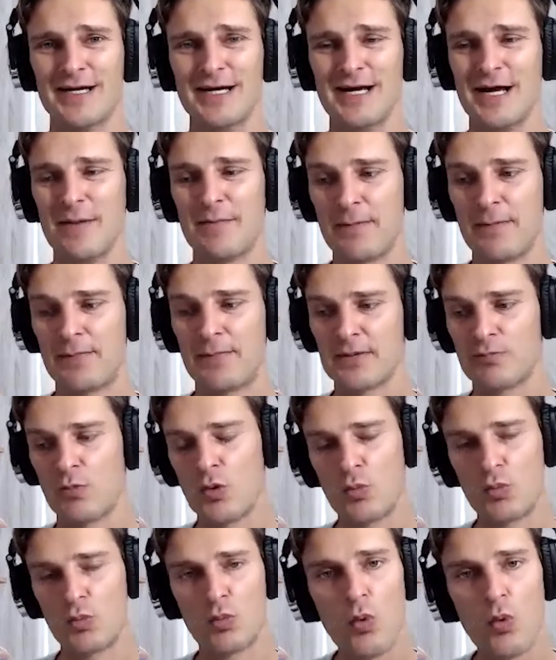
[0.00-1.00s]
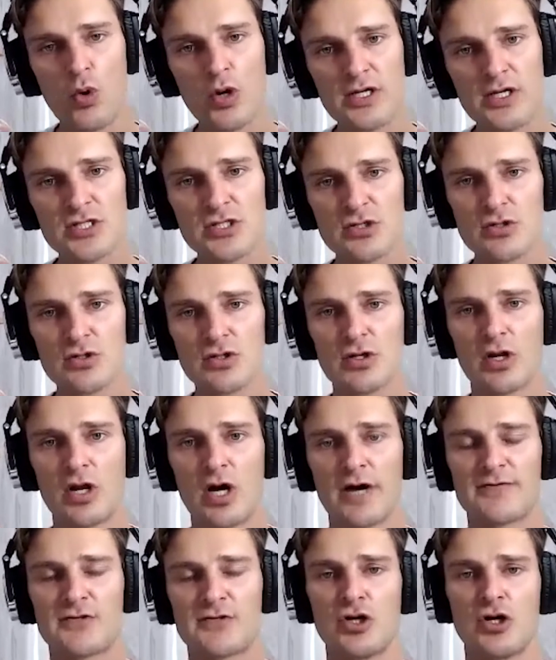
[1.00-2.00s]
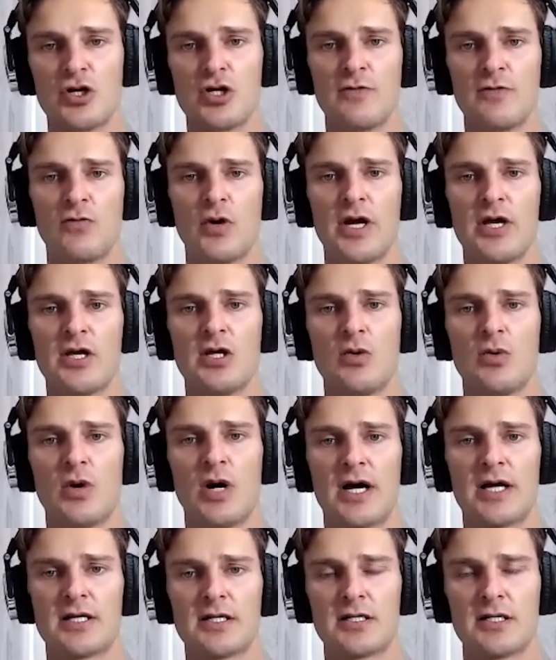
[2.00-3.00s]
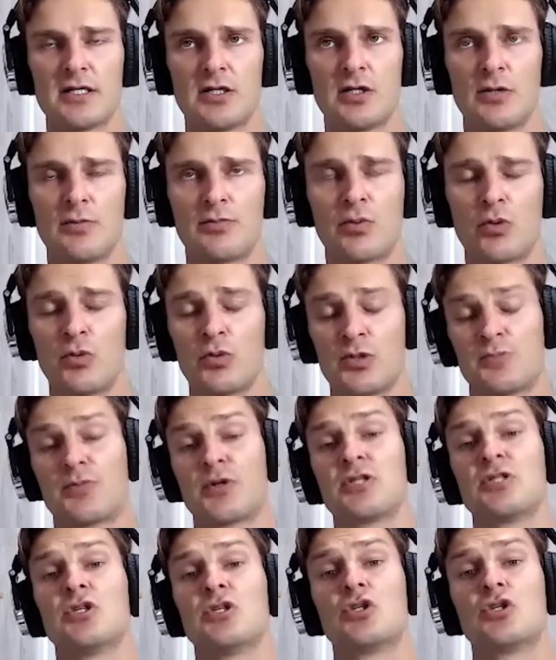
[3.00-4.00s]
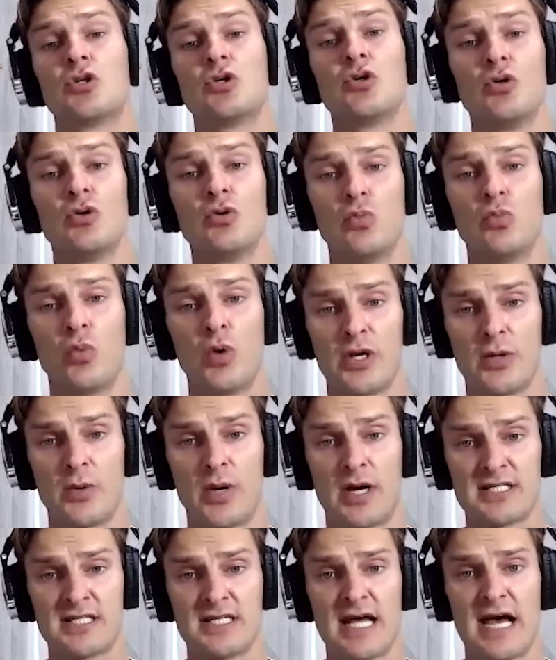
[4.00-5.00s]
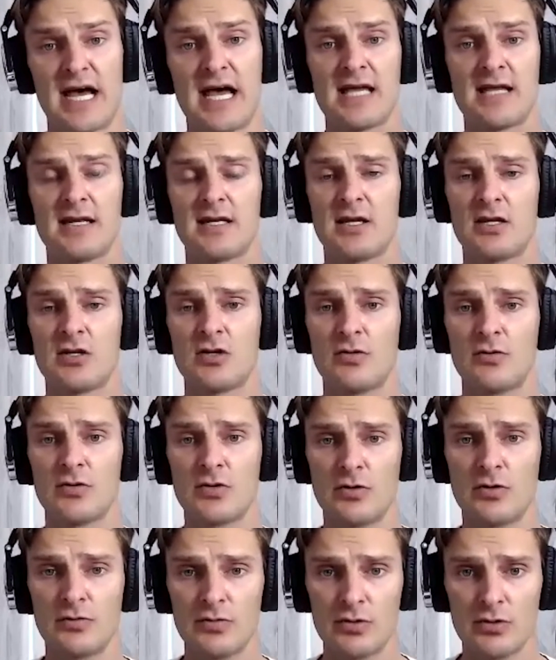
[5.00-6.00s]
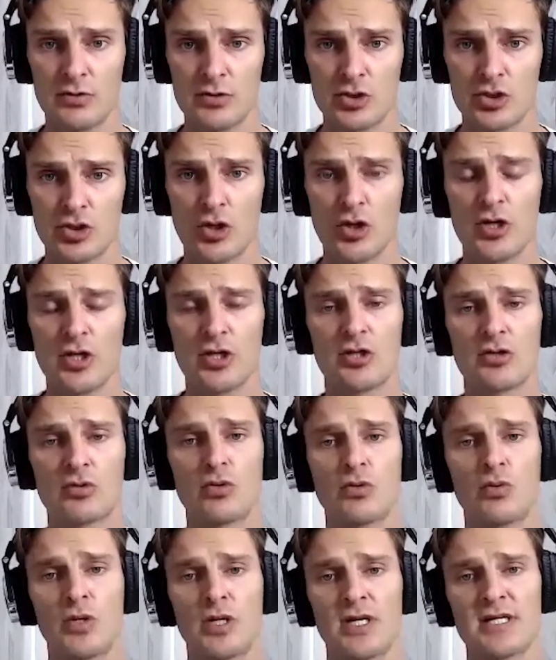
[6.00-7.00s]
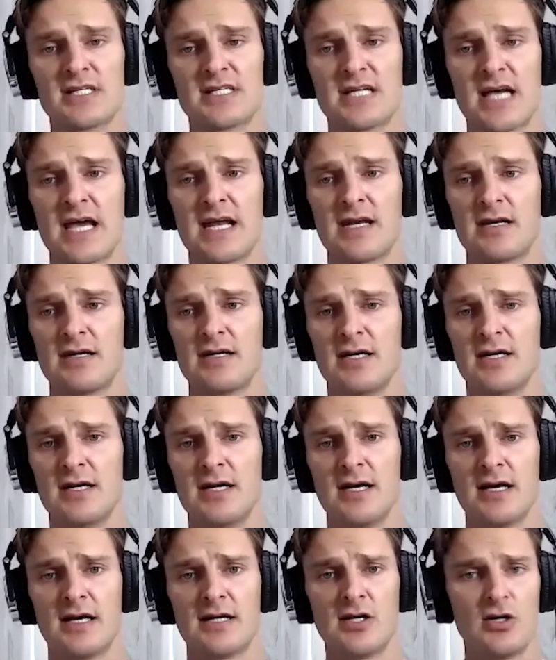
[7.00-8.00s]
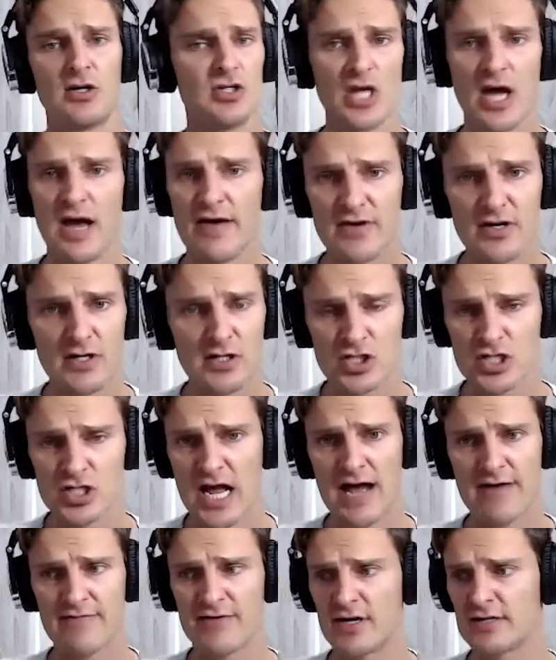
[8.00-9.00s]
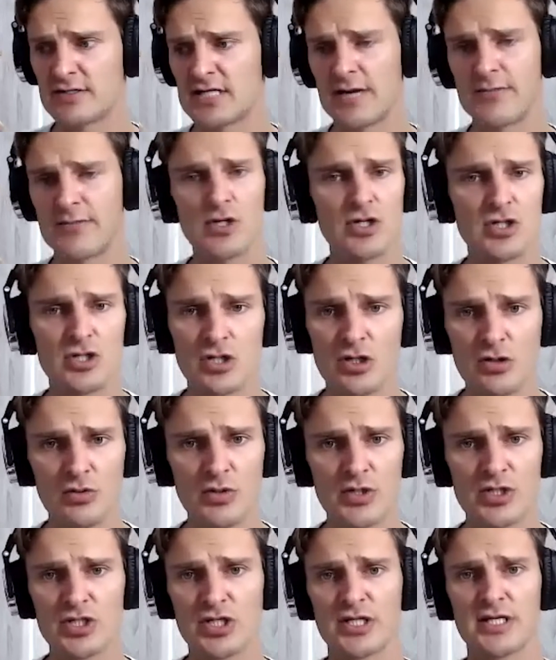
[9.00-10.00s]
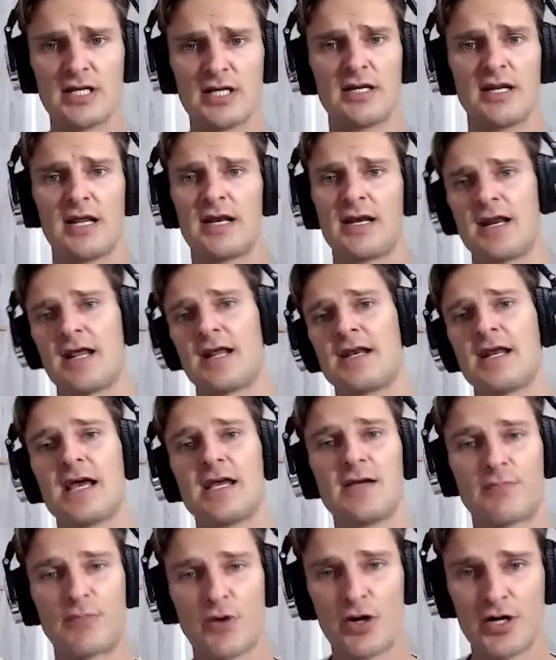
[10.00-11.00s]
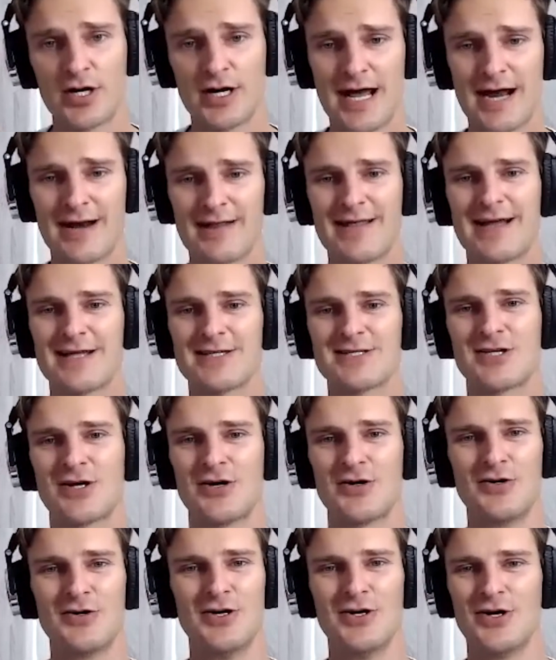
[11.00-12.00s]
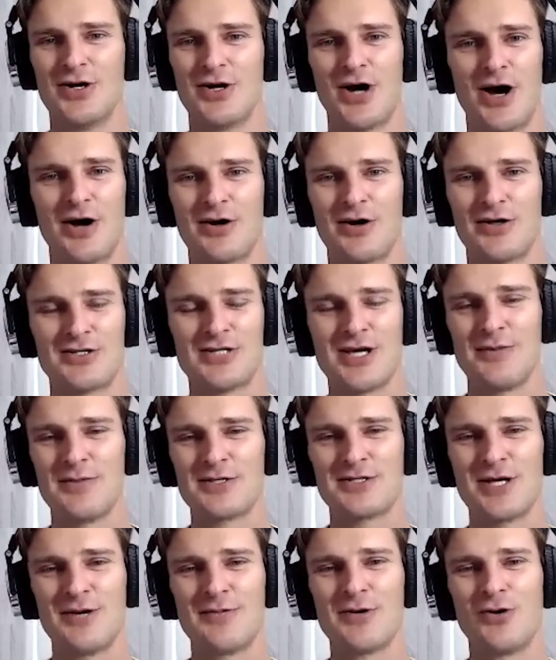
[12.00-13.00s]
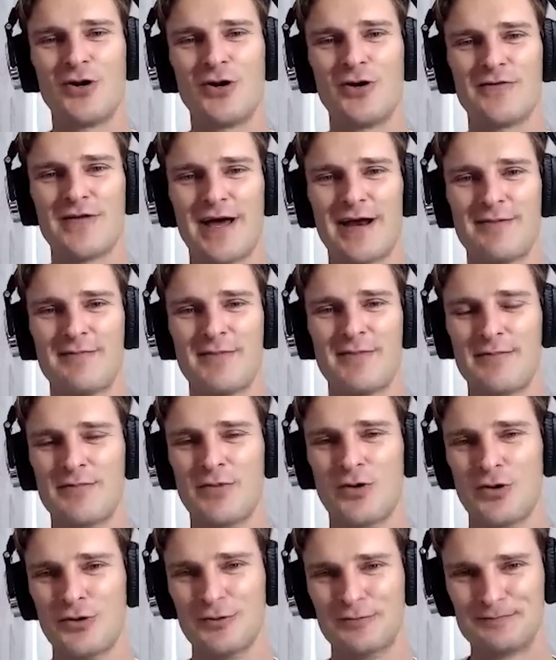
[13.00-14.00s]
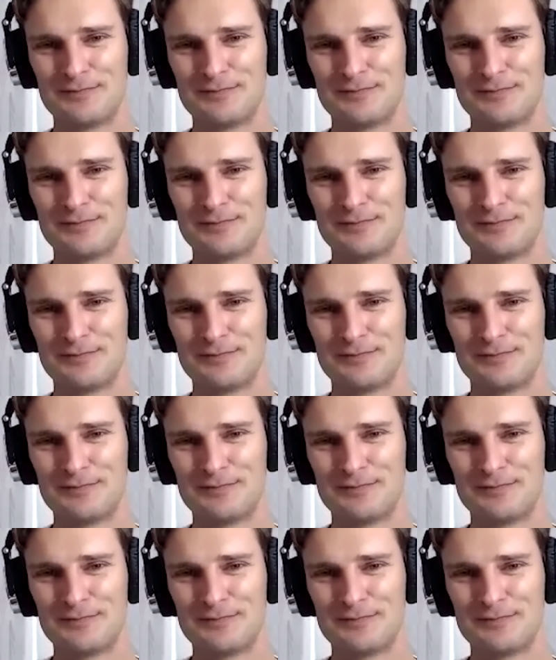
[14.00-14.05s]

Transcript: But walk us through the life journey of where you are, what brings you to where you are today, and your journey through real estate. And did you have a W-2 originally, and now you're broken out of that? So tell me all of that and more.